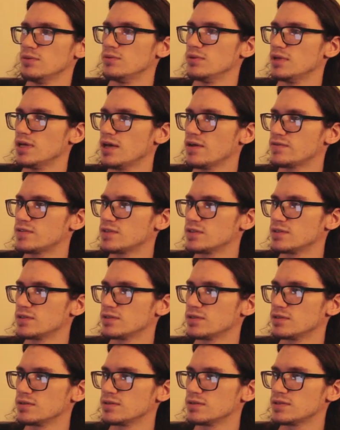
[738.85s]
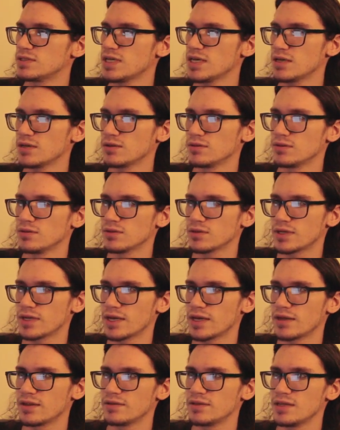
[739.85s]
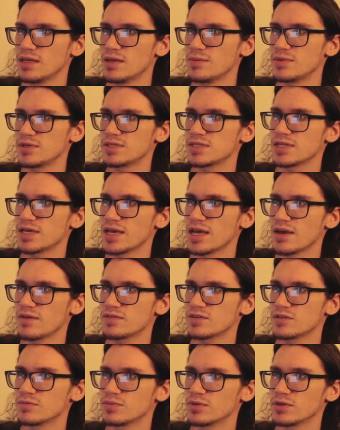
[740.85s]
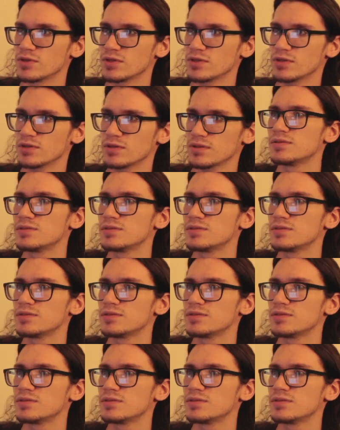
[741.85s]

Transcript: we'll have to take a look at the MSI Afterburner.